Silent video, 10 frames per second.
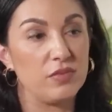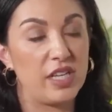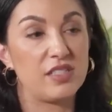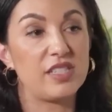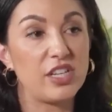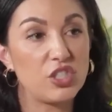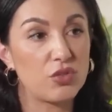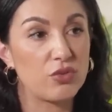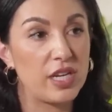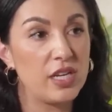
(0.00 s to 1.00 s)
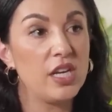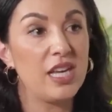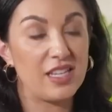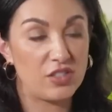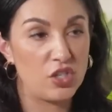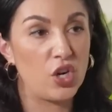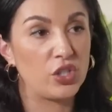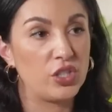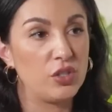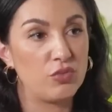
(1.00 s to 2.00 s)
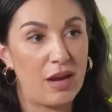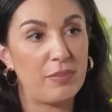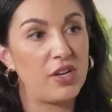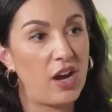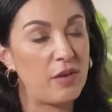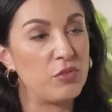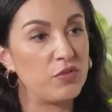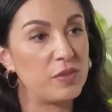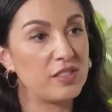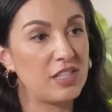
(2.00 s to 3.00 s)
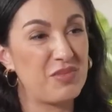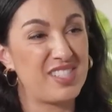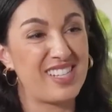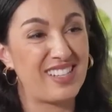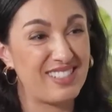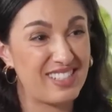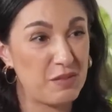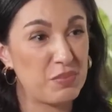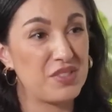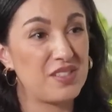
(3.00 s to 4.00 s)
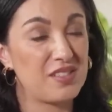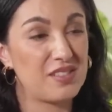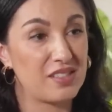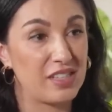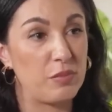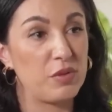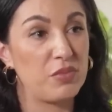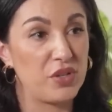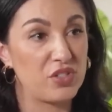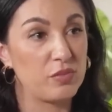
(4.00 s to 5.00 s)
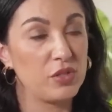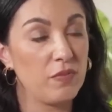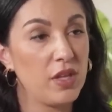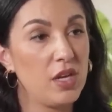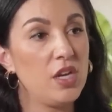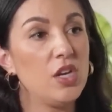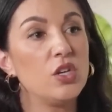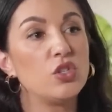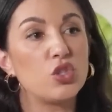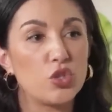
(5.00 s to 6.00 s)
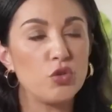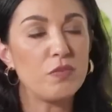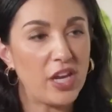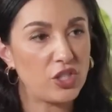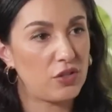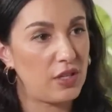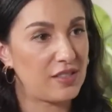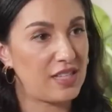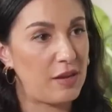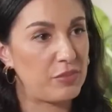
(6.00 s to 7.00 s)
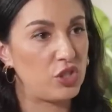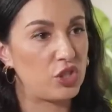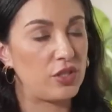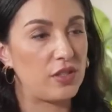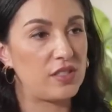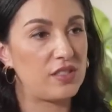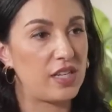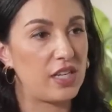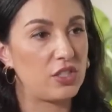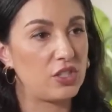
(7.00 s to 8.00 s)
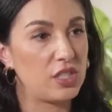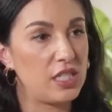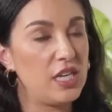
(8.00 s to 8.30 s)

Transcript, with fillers: Now, stage three is non rapid eye movement sleep. This is our deepest sleep possible. Two major things happen during this stage.